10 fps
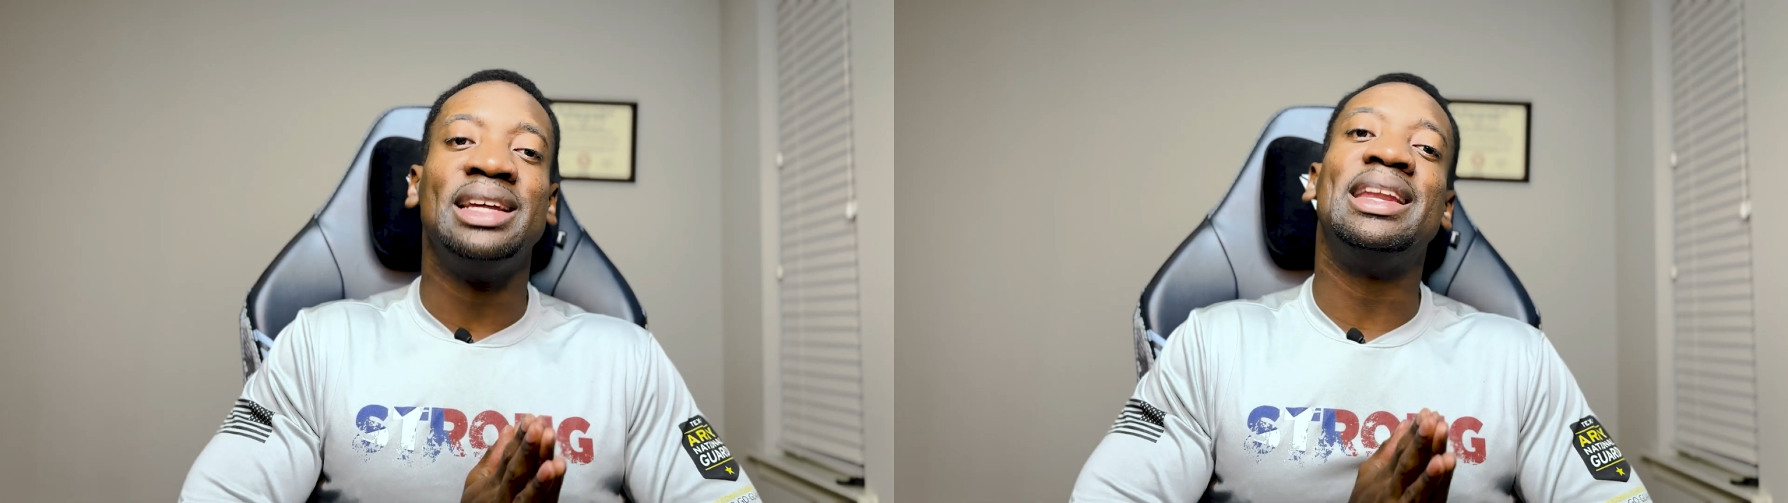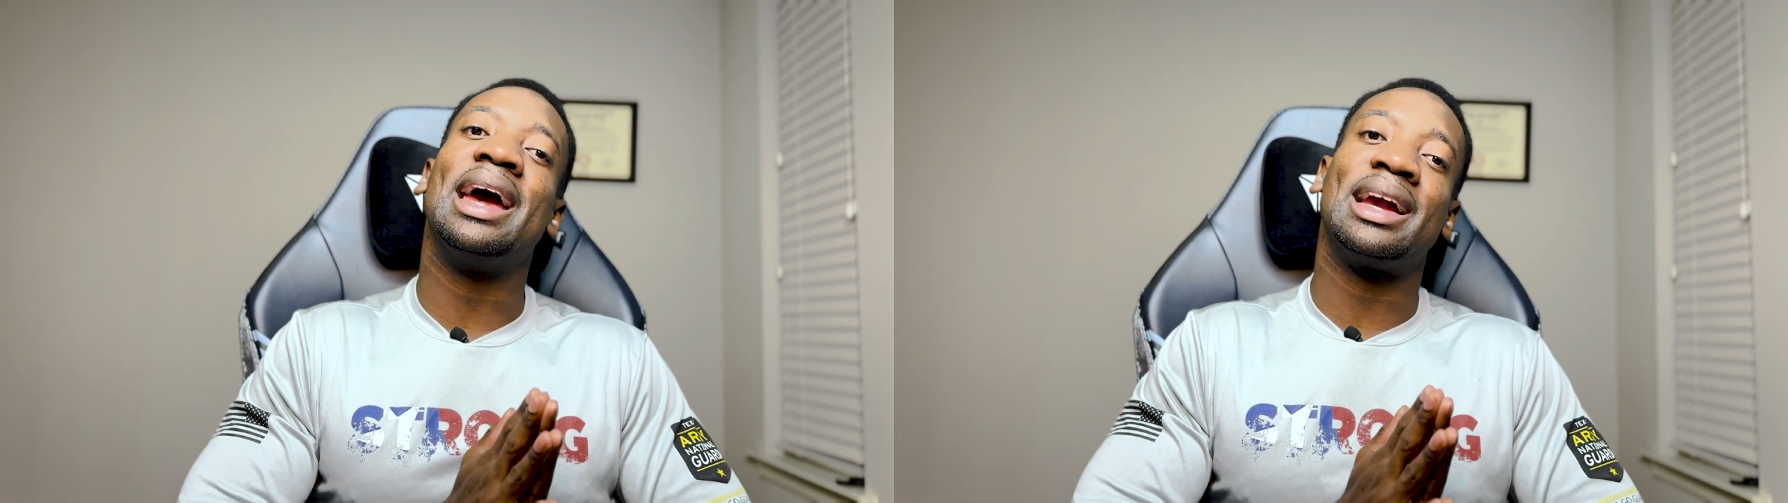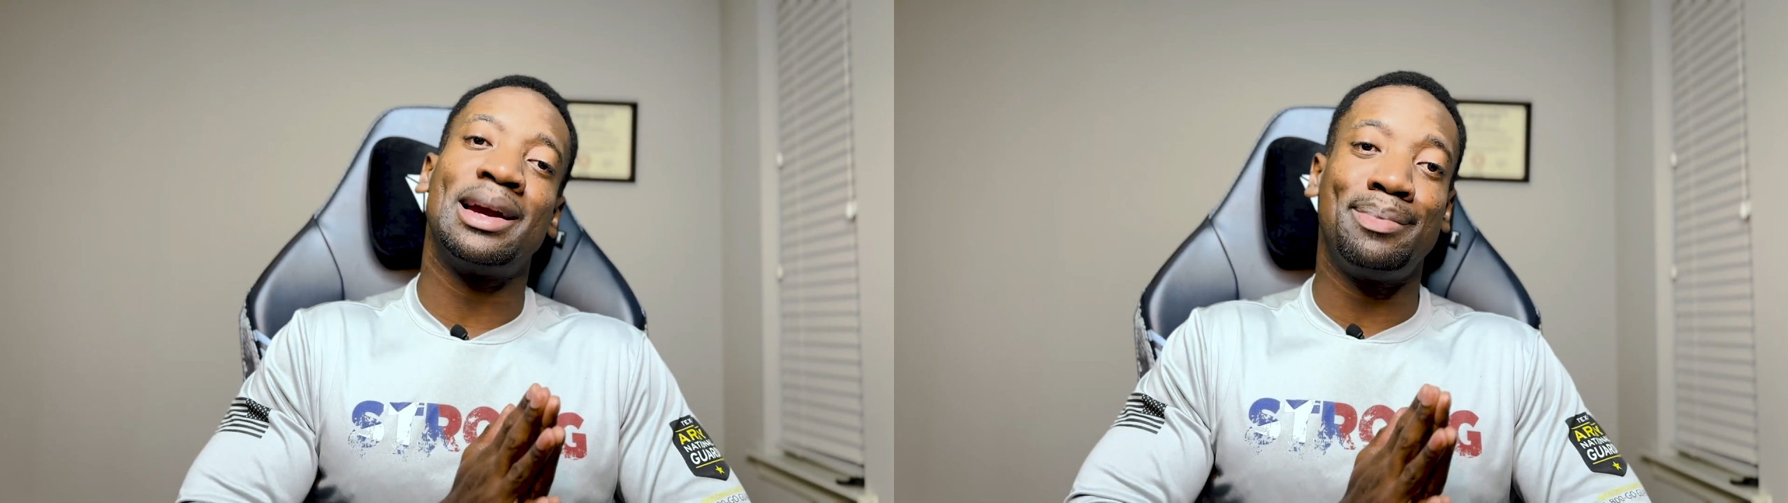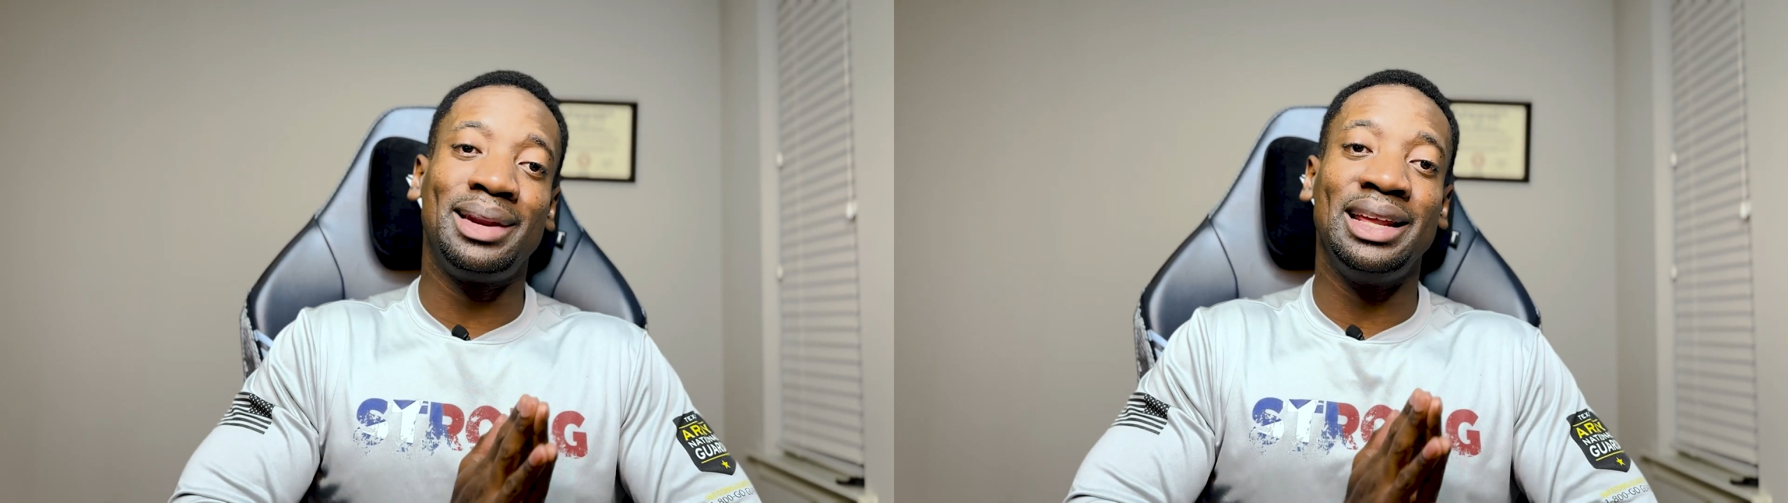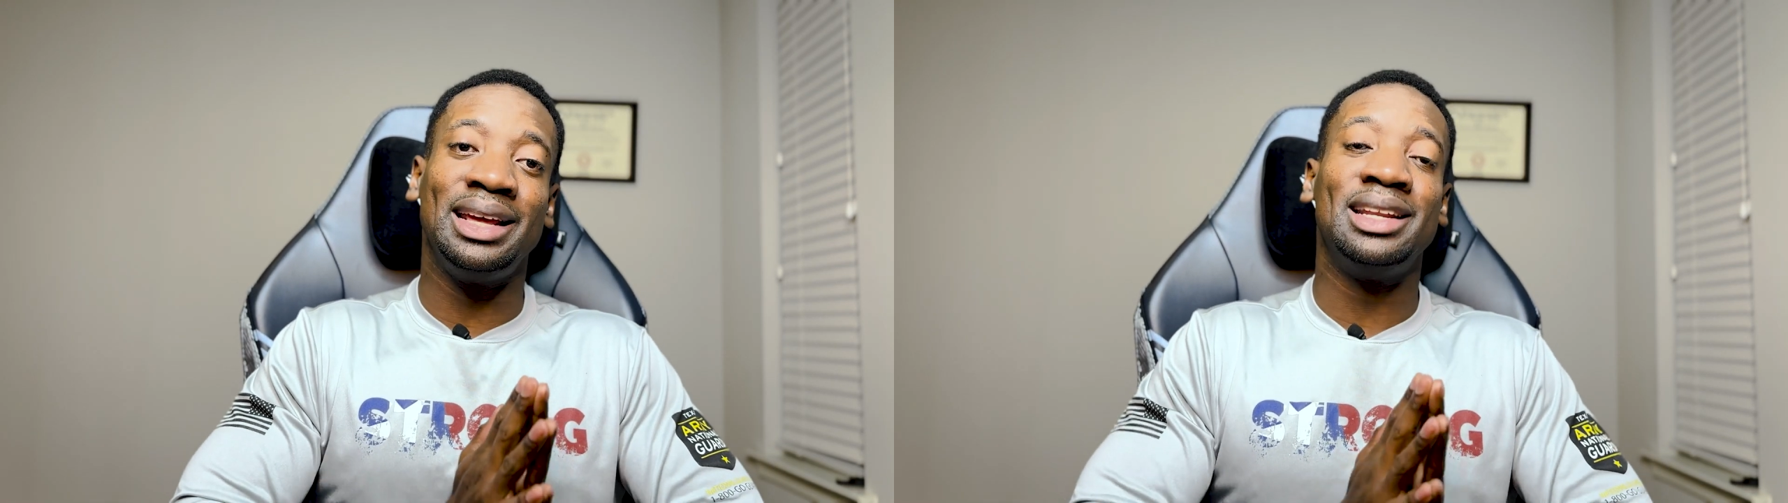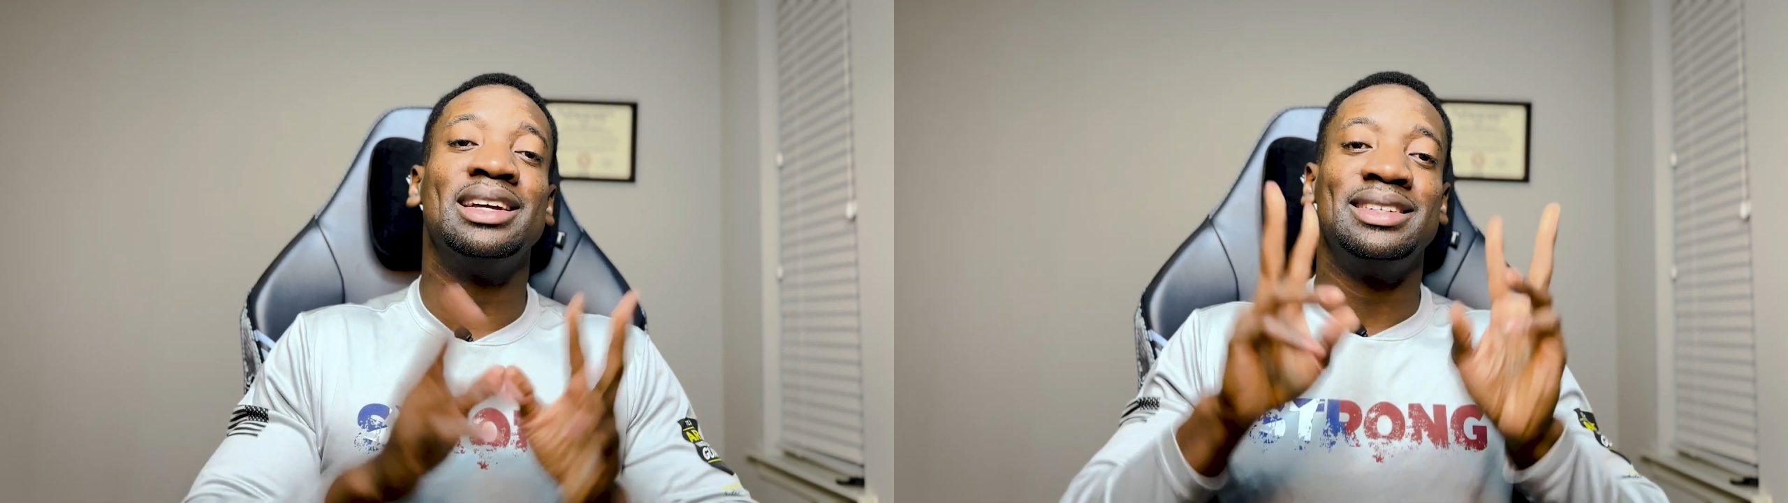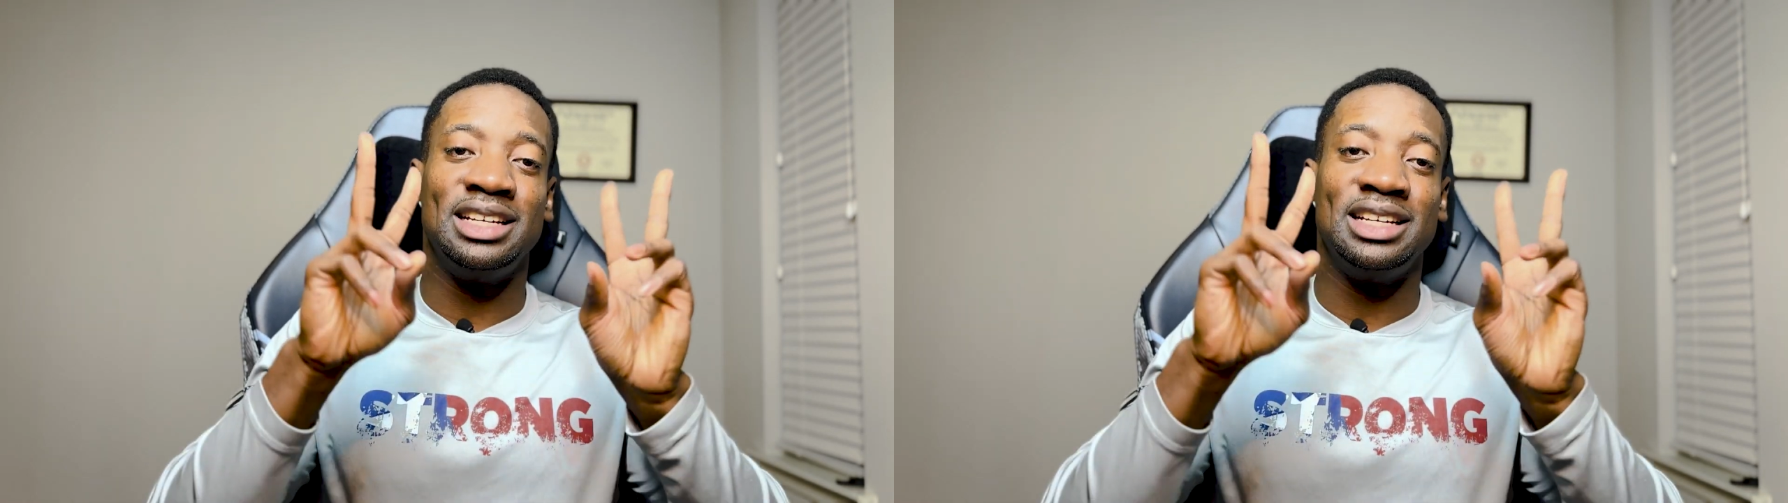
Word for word: that completed